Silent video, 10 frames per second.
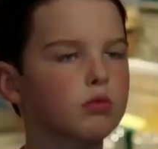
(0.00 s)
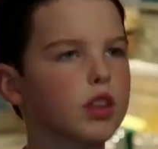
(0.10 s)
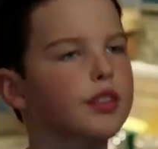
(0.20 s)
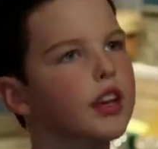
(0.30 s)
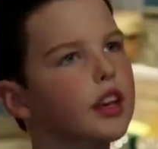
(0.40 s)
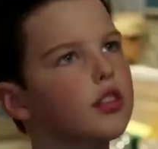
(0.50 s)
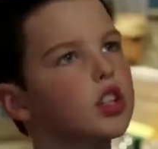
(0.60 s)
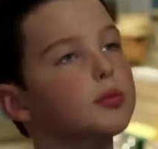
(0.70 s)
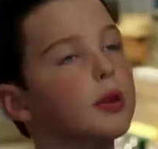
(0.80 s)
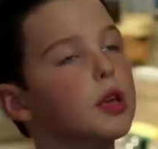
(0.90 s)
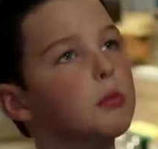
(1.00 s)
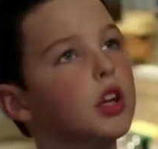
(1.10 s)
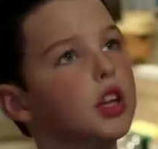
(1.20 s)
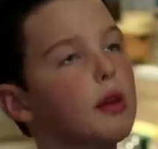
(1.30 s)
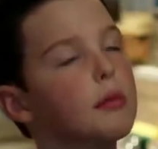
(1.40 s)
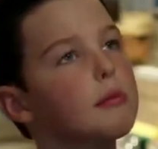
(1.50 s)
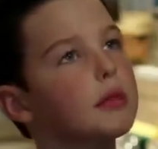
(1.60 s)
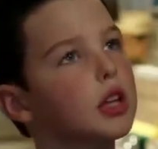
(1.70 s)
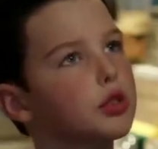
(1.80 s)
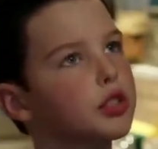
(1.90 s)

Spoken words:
Then think of it as spending money on my mental